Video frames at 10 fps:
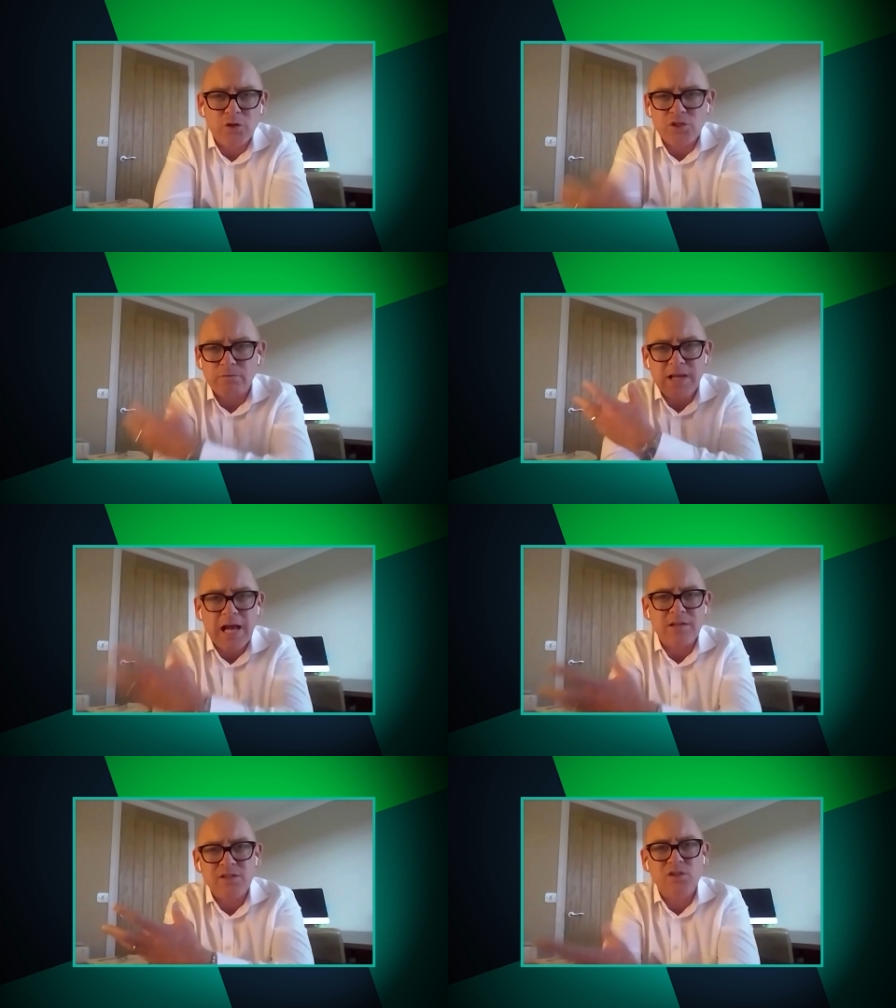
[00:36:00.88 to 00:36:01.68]
virtual
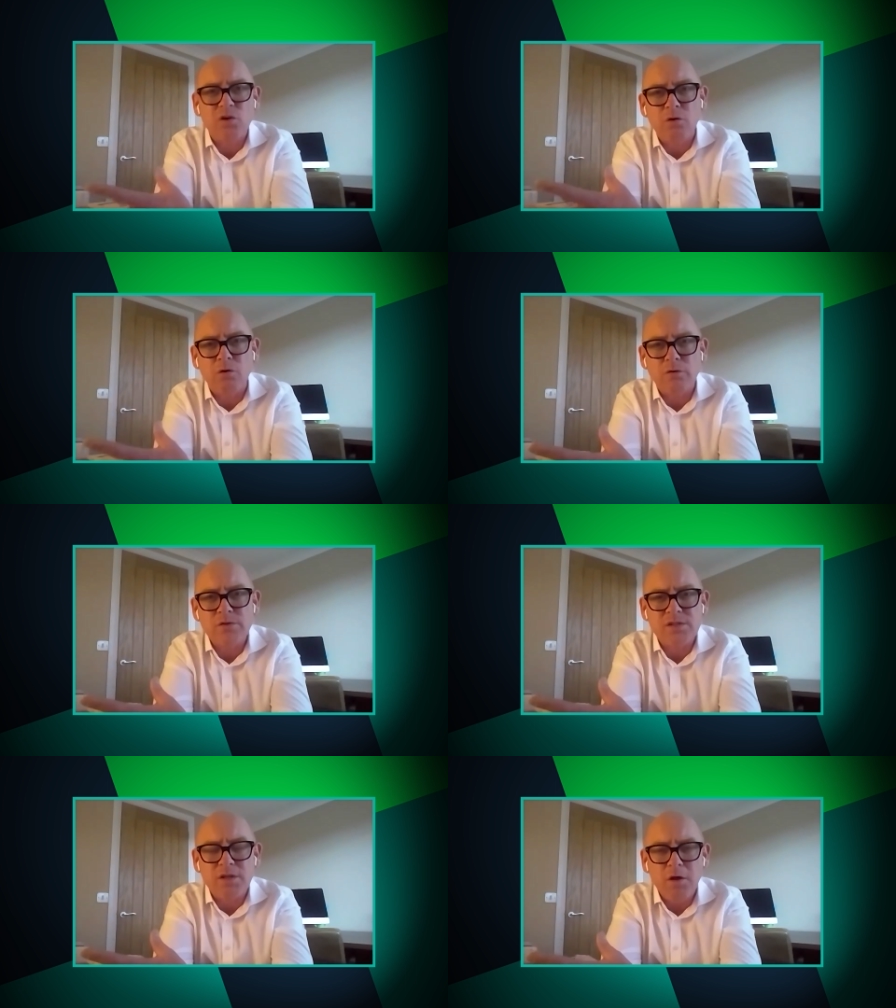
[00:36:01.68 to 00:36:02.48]
reality
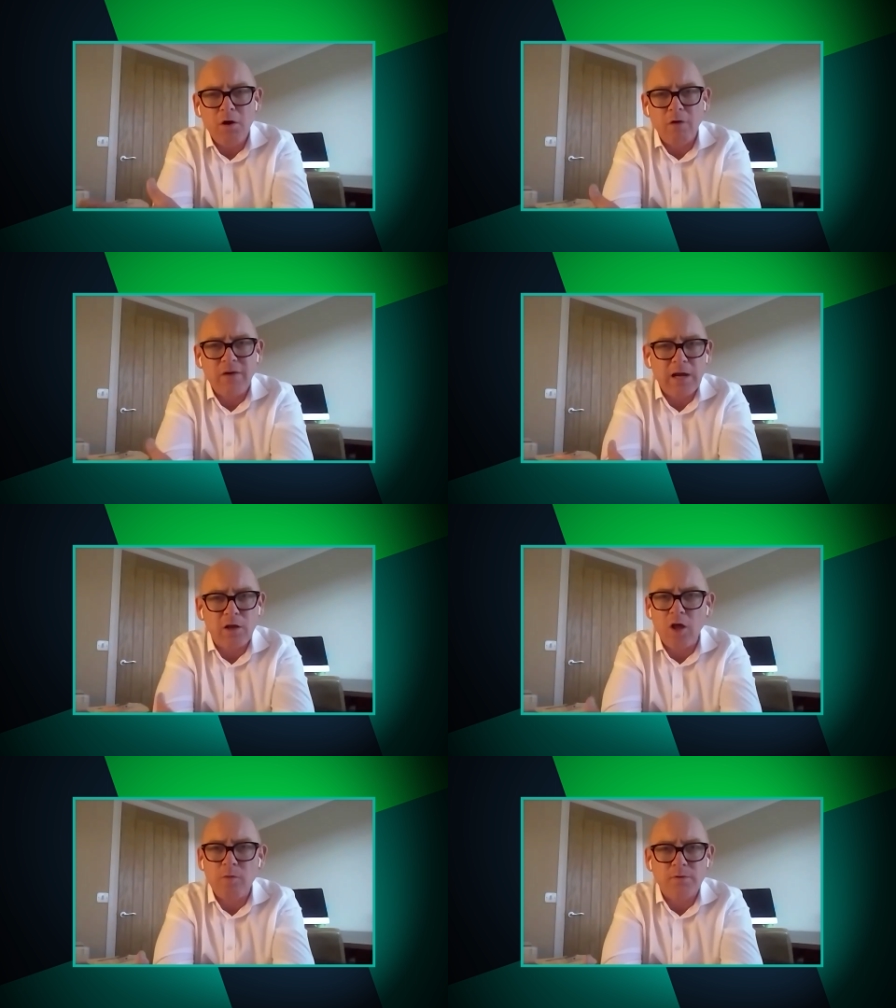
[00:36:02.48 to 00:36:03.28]
tours of our
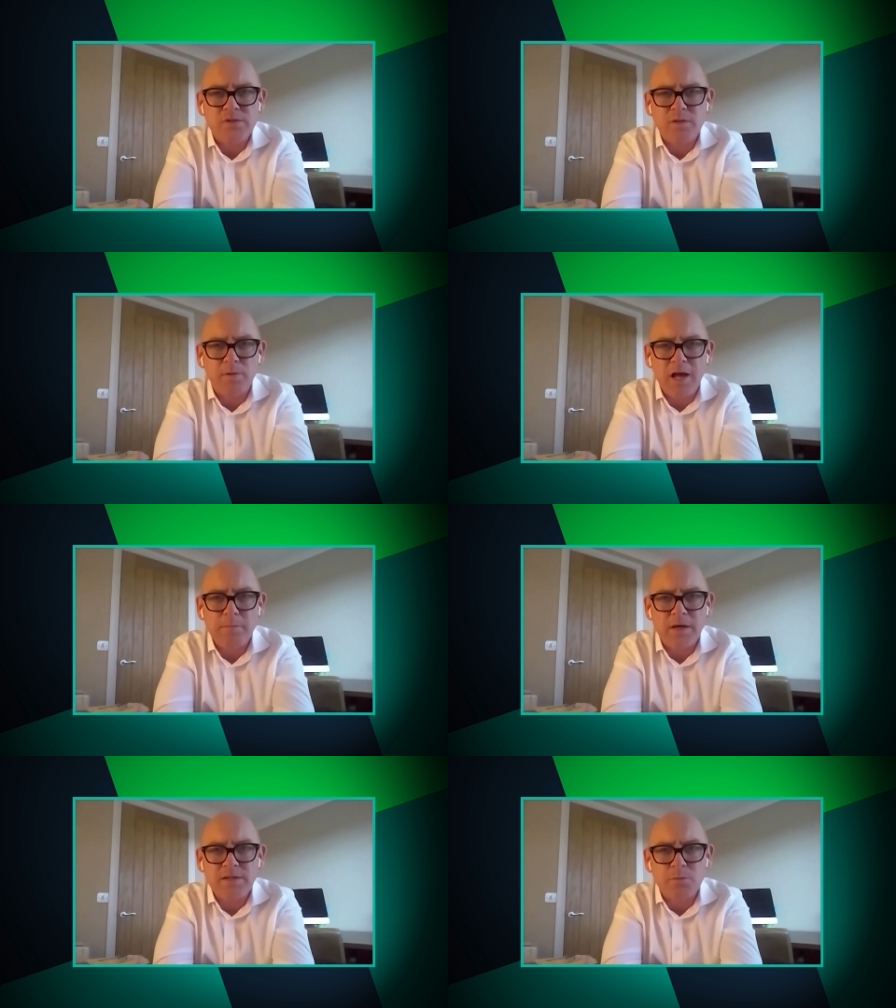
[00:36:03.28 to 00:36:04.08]
global supply
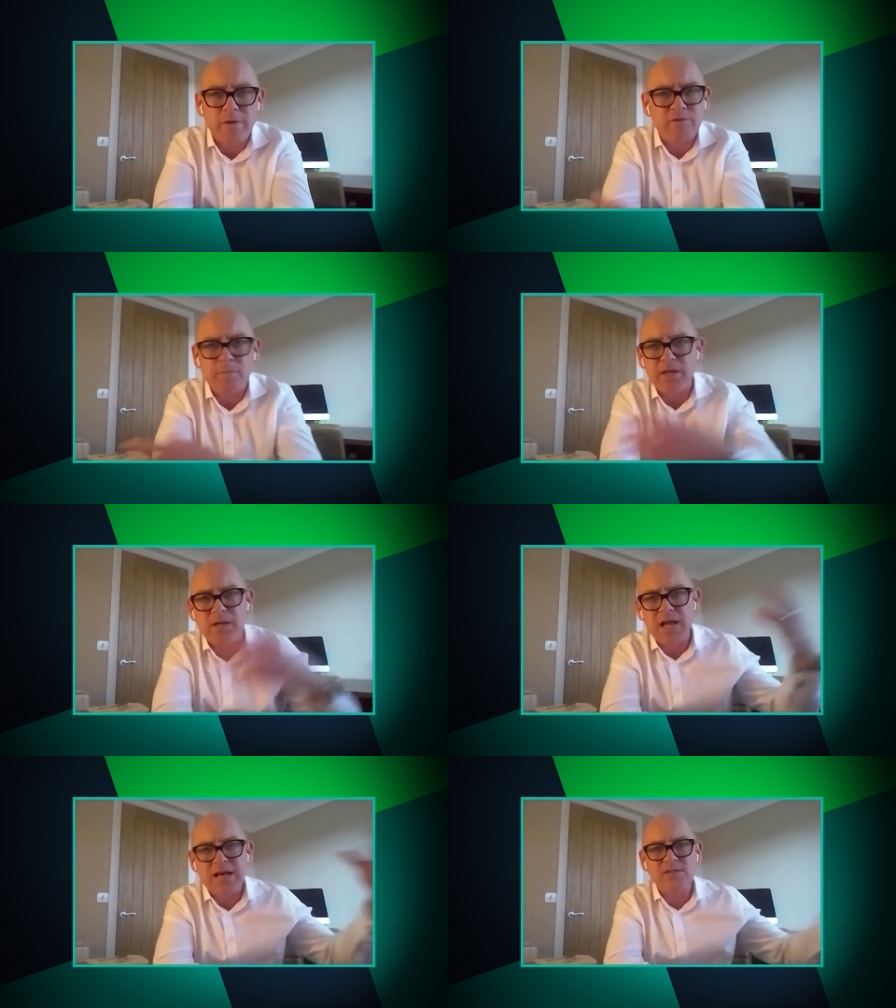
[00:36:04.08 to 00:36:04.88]
base, whether it be in
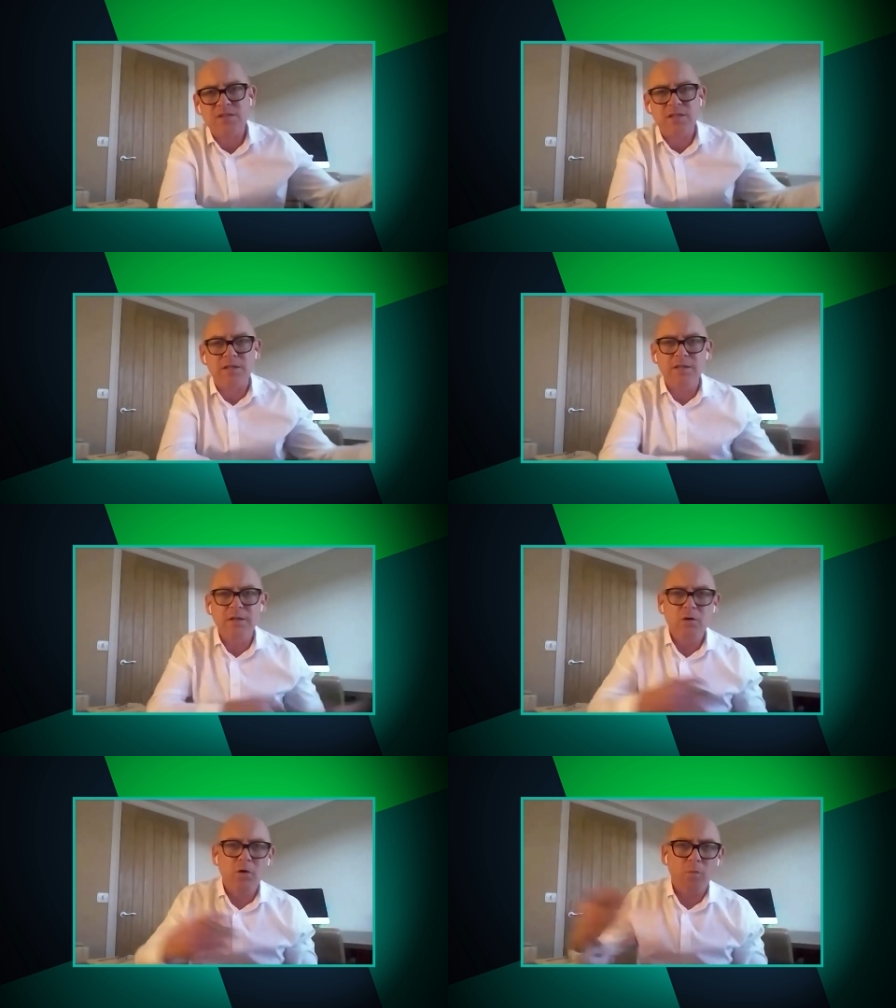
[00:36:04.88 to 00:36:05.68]
Alaska
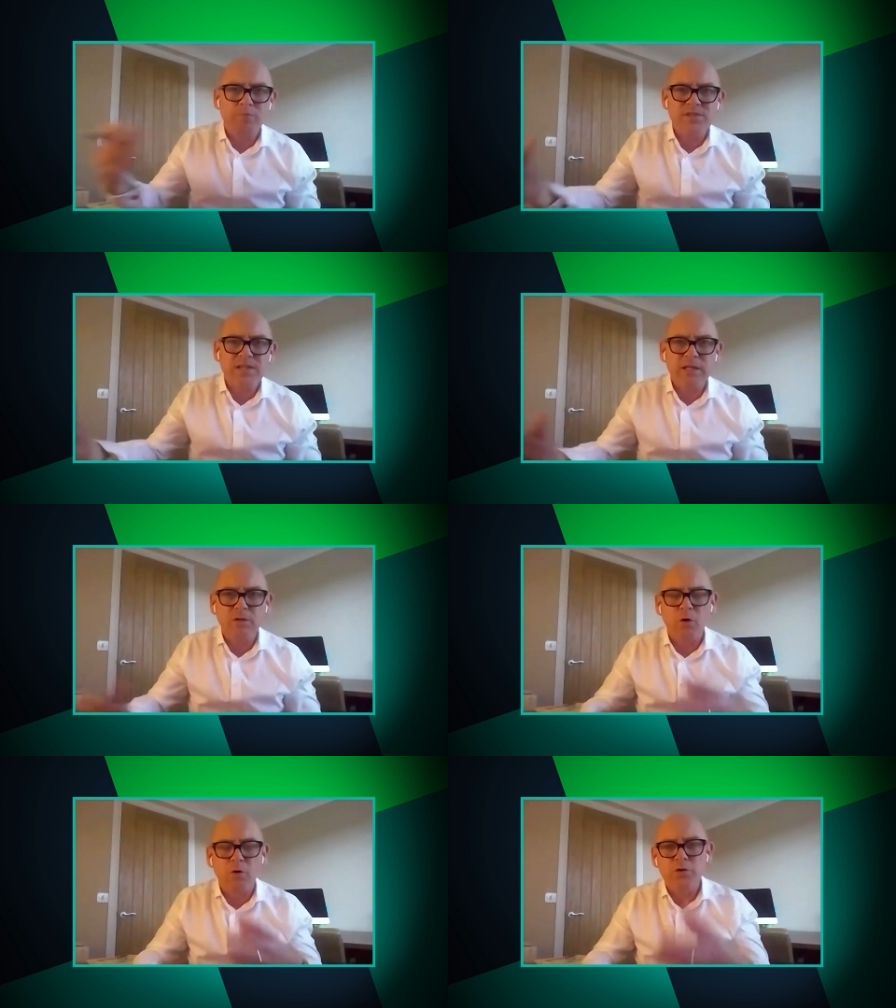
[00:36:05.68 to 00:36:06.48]
or
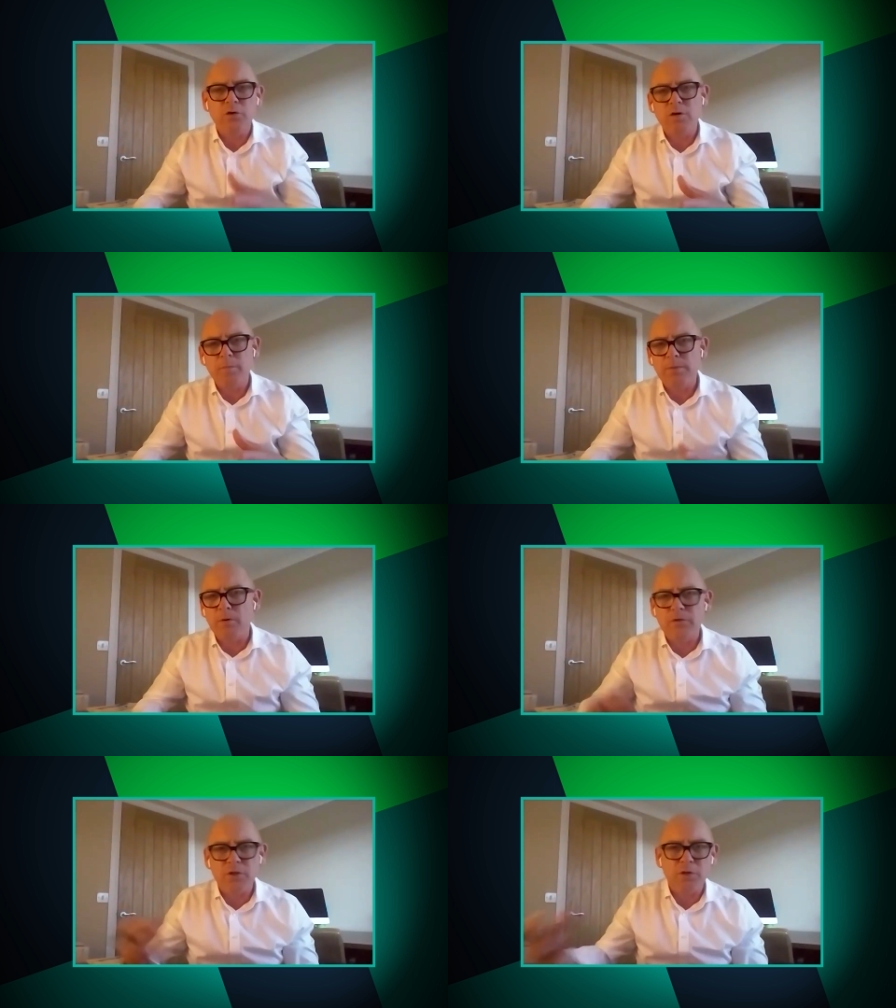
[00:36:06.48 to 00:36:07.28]
Brazil or Europe
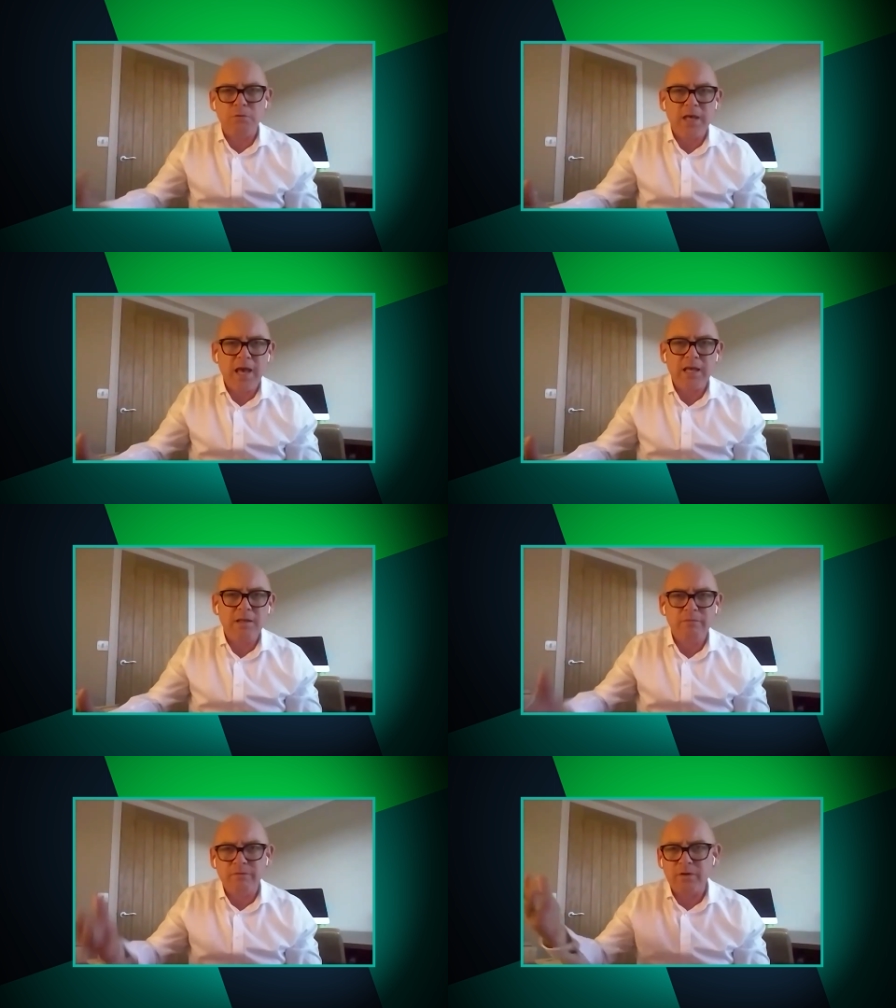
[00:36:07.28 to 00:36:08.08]
or the
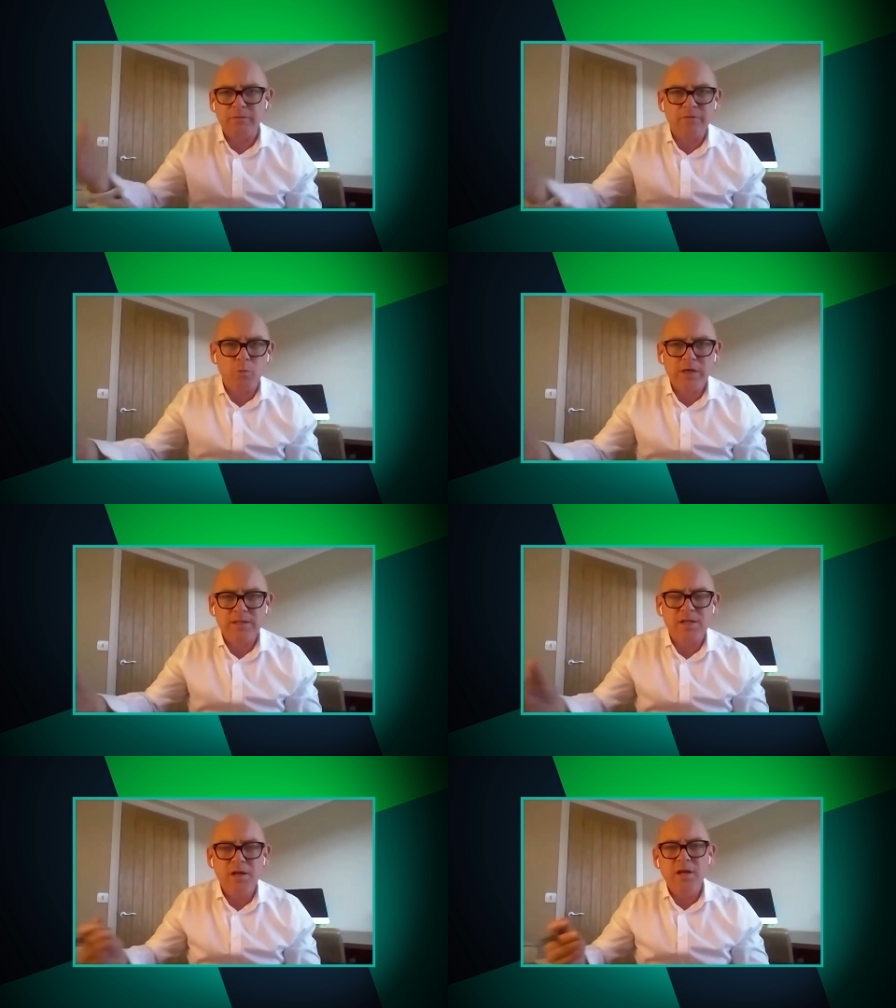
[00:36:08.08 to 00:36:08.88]
UK for, for
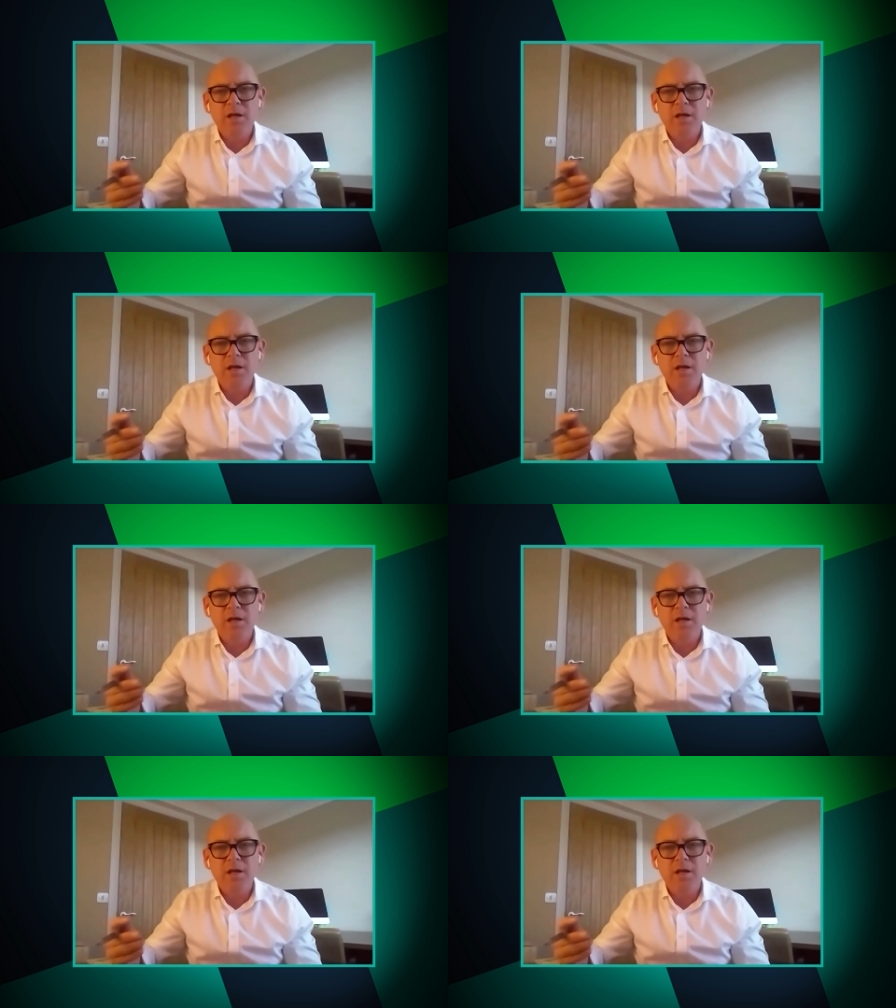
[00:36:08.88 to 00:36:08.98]
wheat,